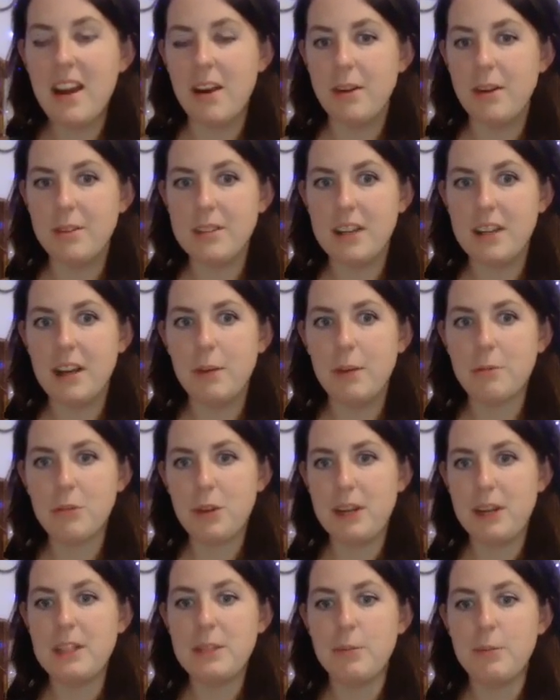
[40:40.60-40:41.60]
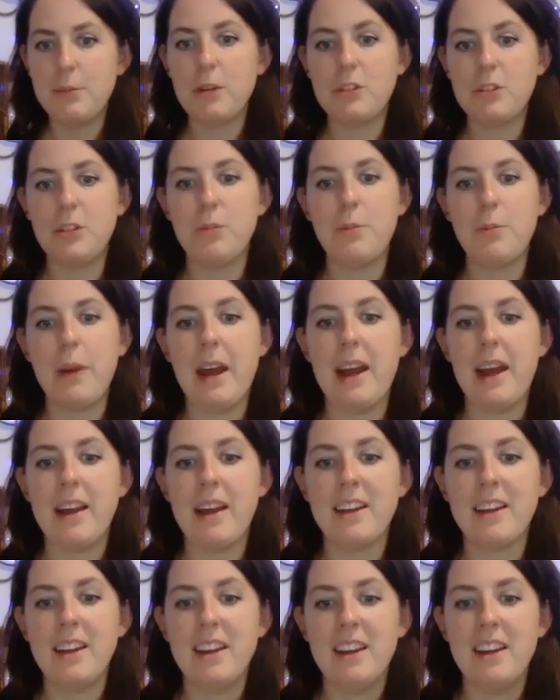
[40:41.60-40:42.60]
to help transport you back
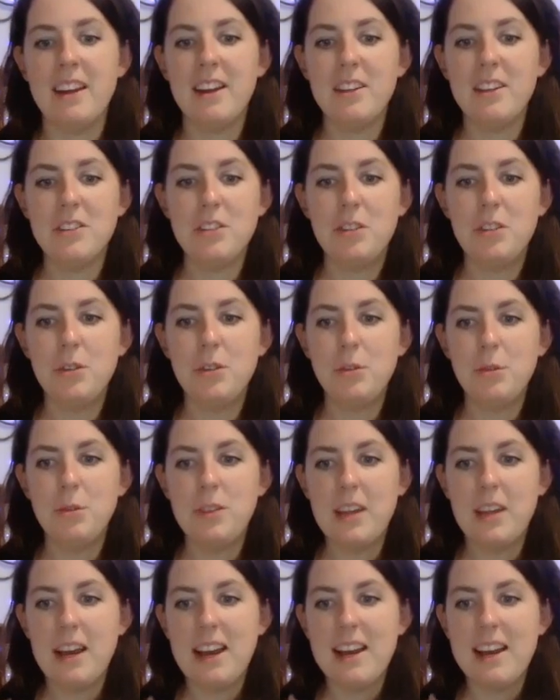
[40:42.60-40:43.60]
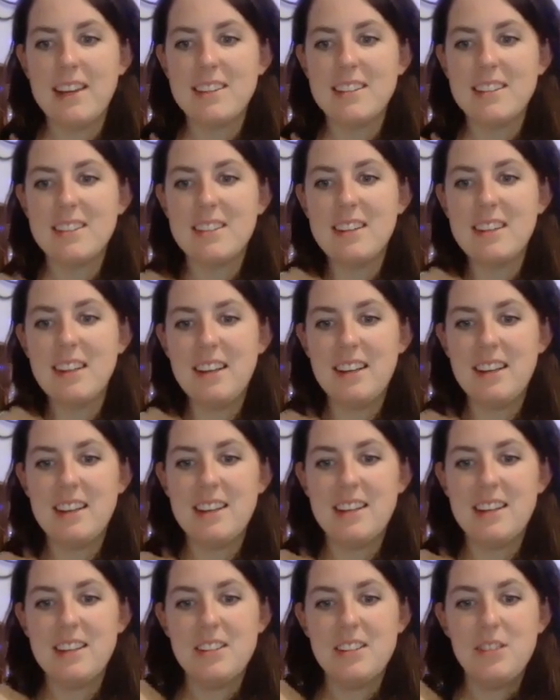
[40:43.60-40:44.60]
to that
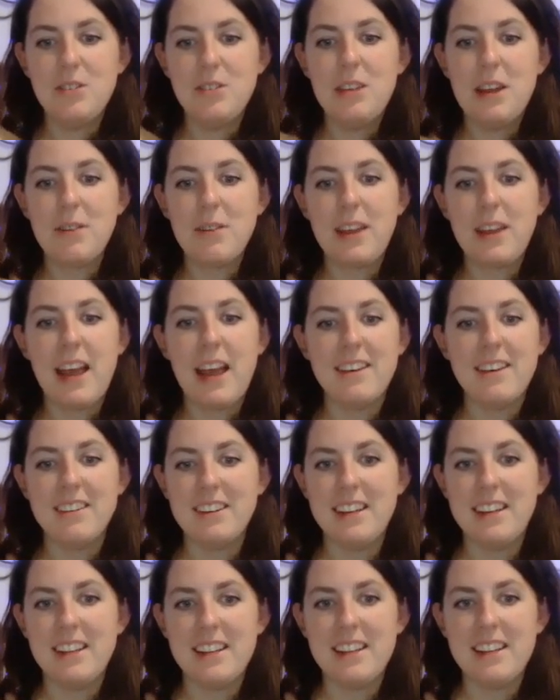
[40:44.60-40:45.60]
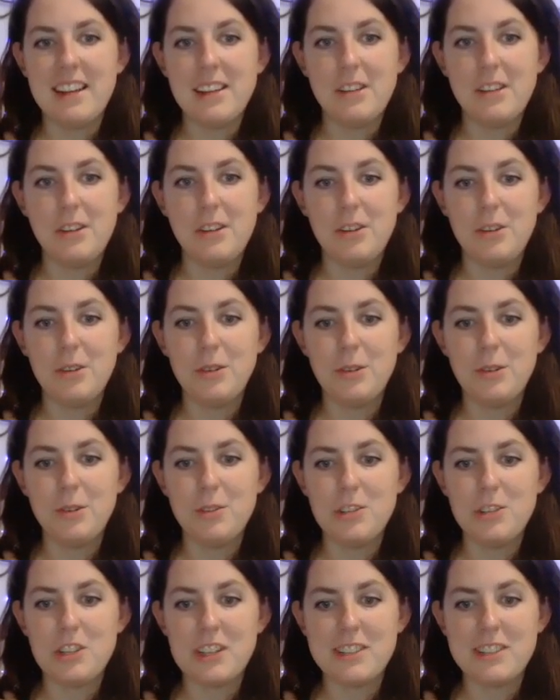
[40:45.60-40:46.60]
reality that you
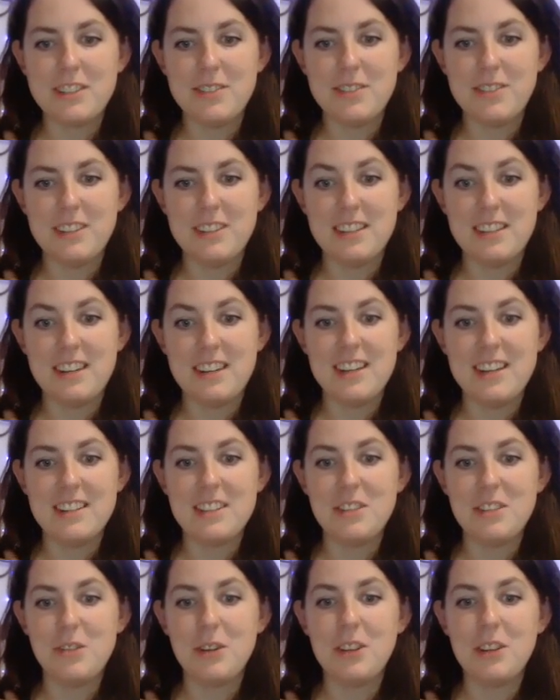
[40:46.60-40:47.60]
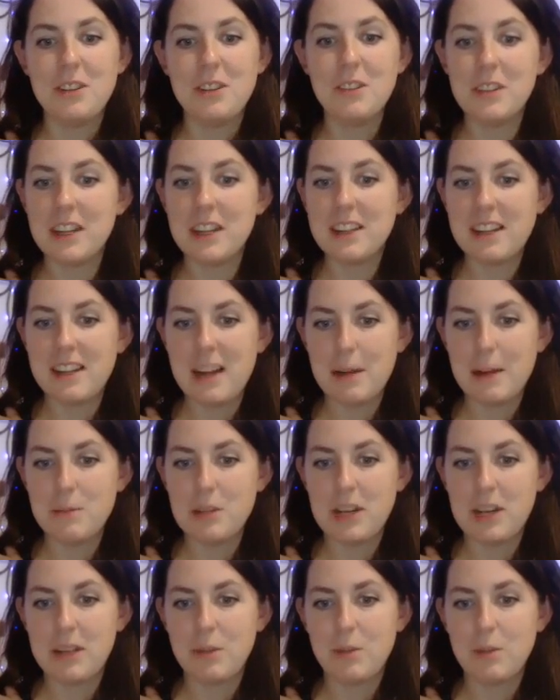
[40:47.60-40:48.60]
just visited. So you can look at that
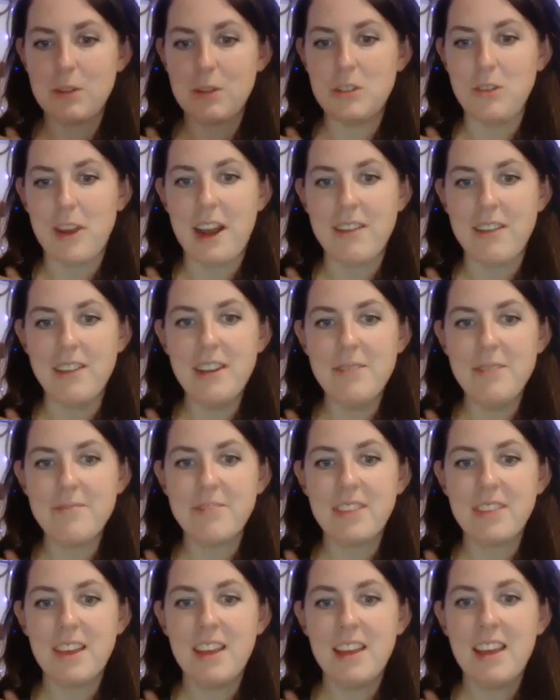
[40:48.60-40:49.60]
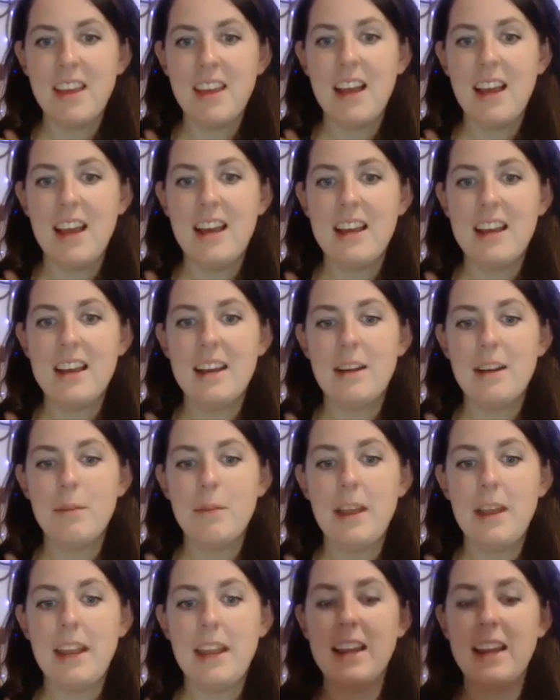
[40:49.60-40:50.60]
object once you have it,
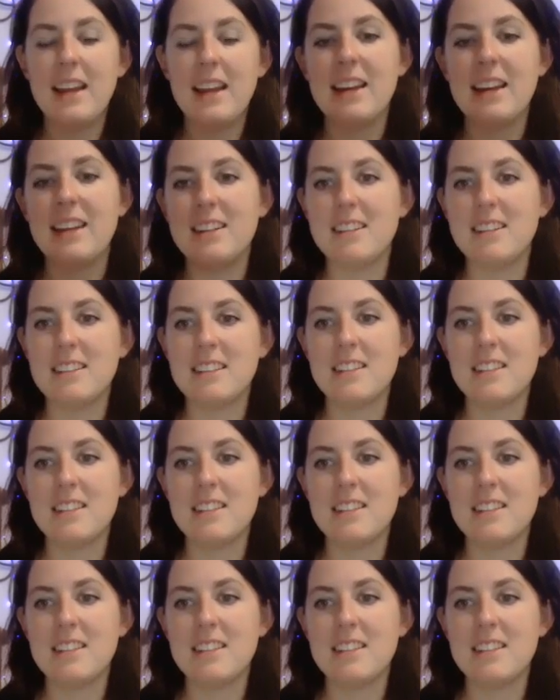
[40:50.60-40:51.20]
and